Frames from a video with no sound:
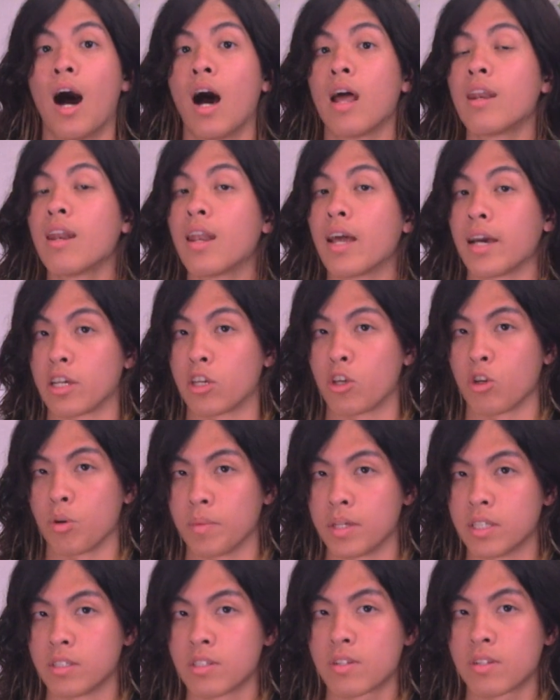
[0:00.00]
unlike
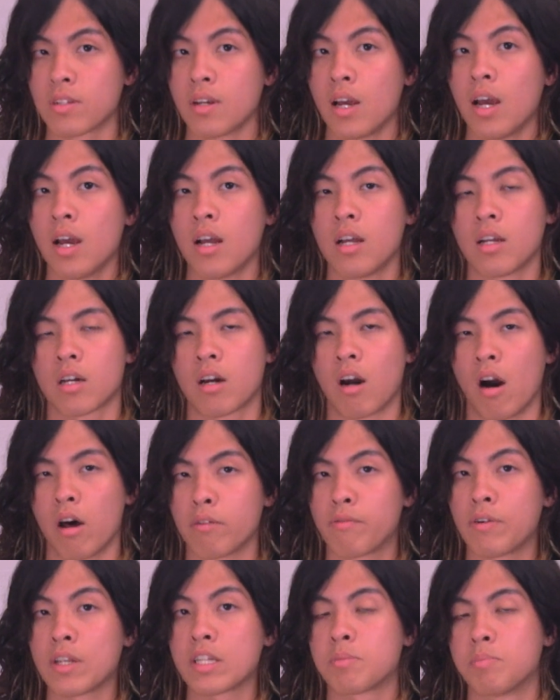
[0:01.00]
humans,
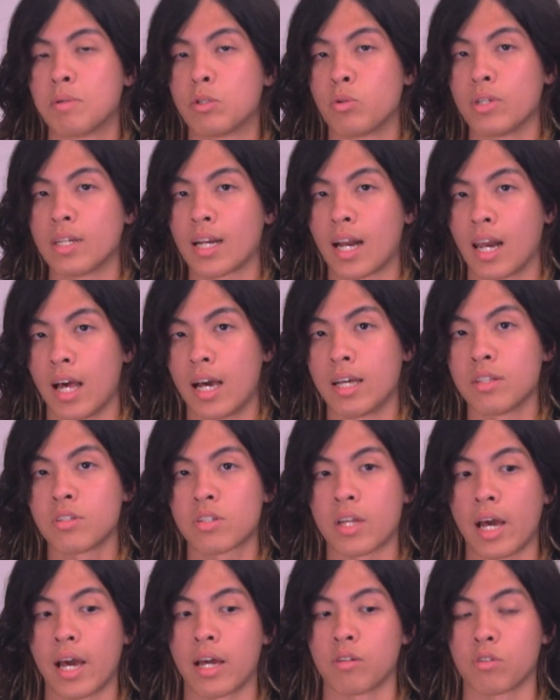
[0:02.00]
conflicts between
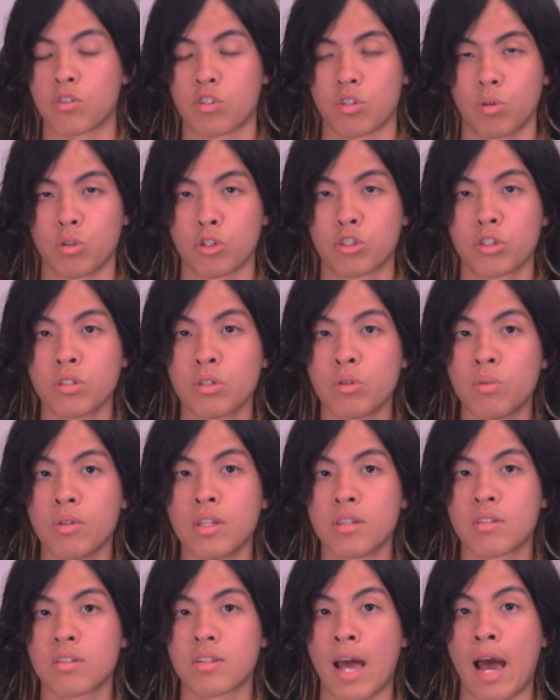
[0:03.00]
clans and social
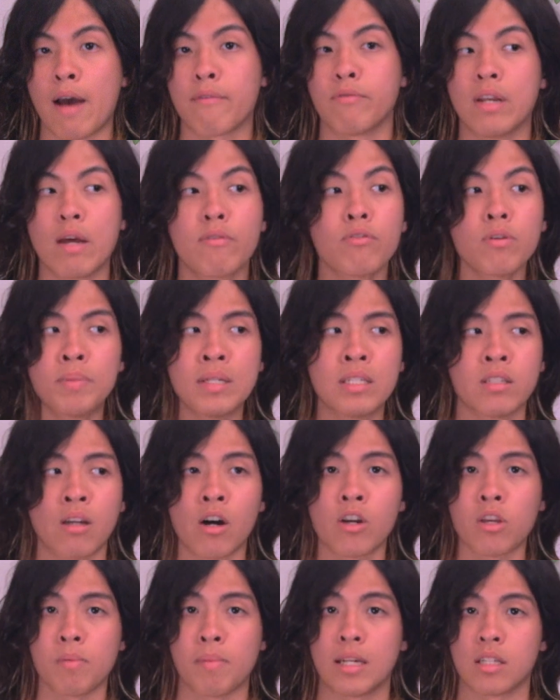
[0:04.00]
units have never been
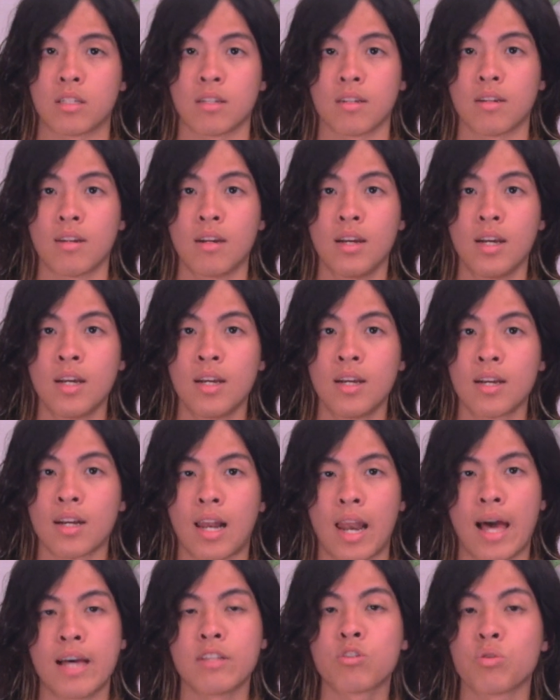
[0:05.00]
documented.
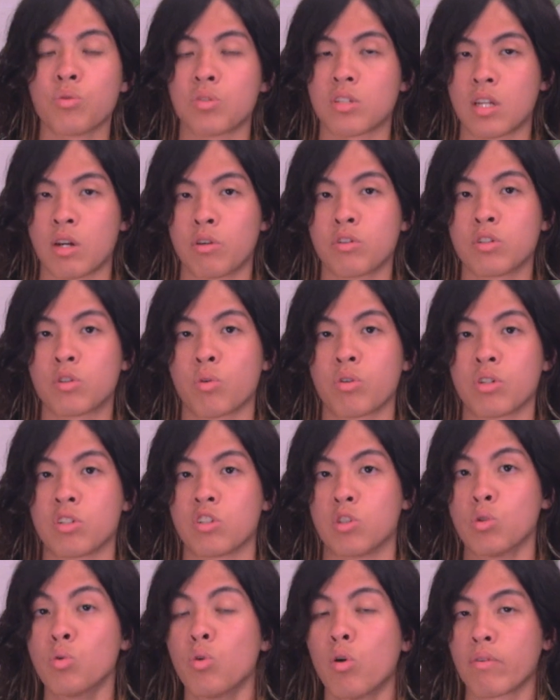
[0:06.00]
Clans whose
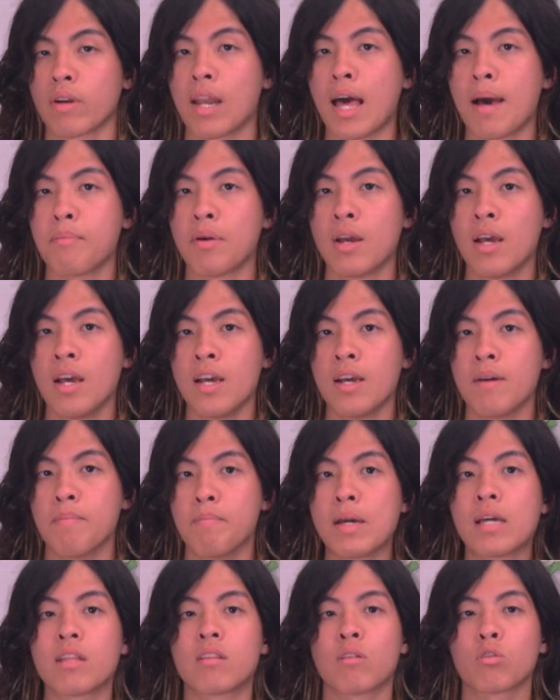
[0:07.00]
territories do overlap
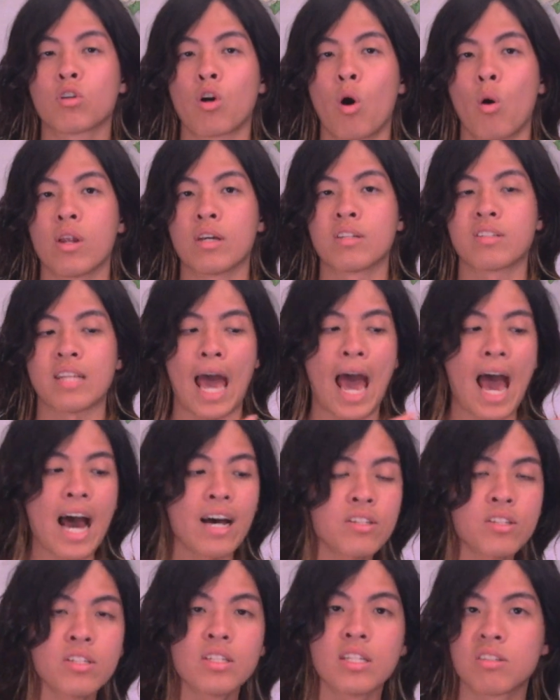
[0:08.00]
make their codas
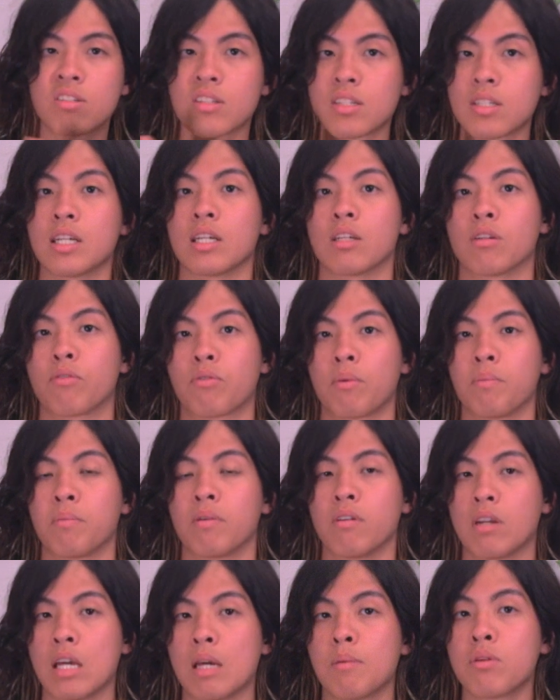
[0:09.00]
as distinct from
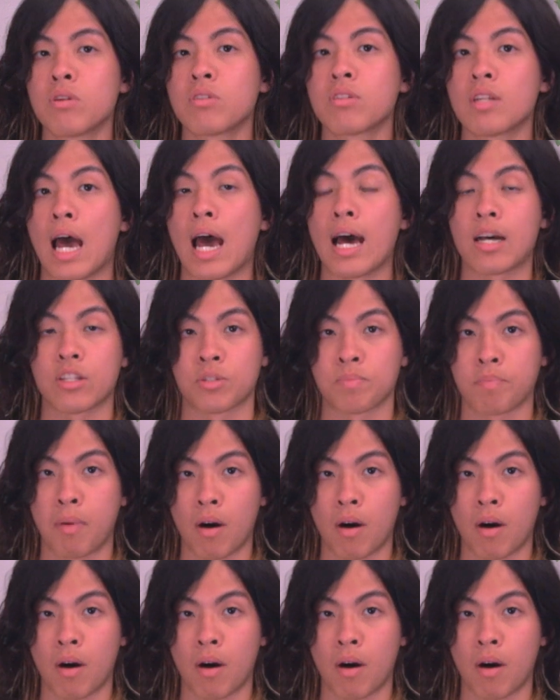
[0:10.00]
their neighbors as